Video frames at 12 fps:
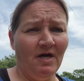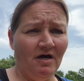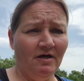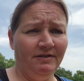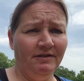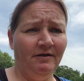
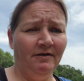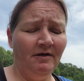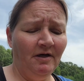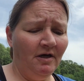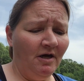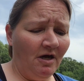got
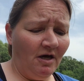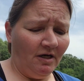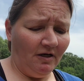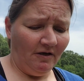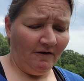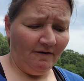
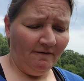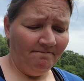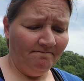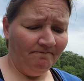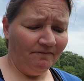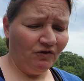
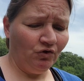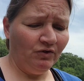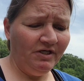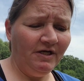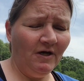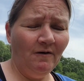
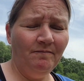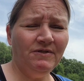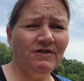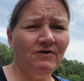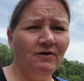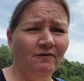3
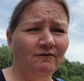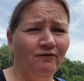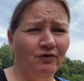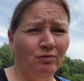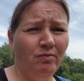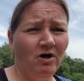cups of
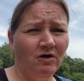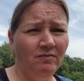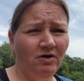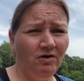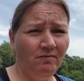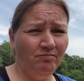rhubarb
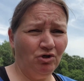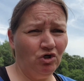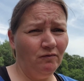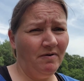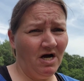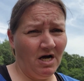
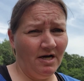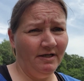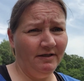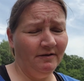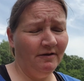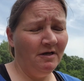per
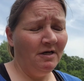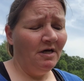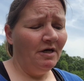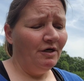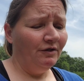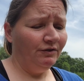pie.
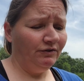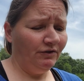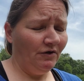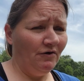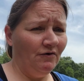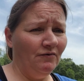
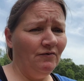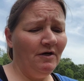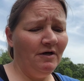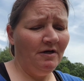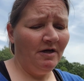So